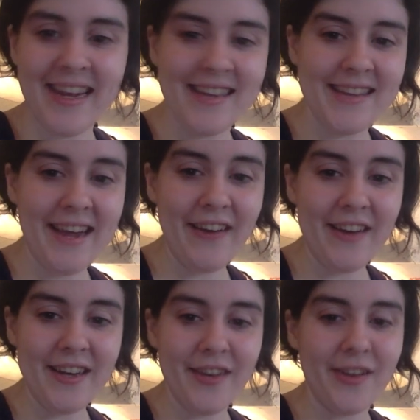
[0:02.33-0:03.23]
It's
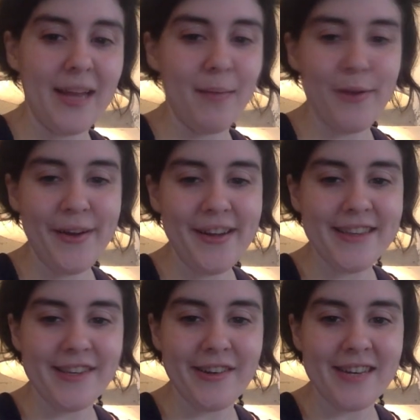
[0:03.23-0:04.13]
Erin, your
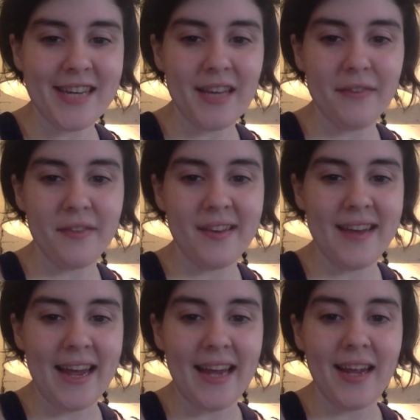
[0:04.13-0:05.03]
librarian storyteller for the
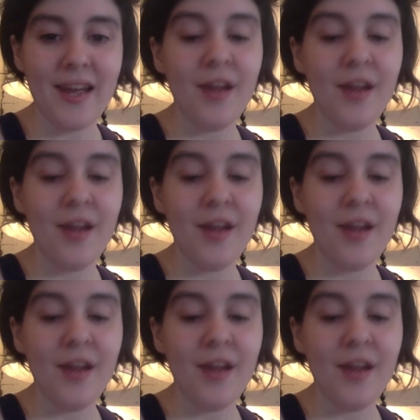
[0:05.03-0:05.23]
day.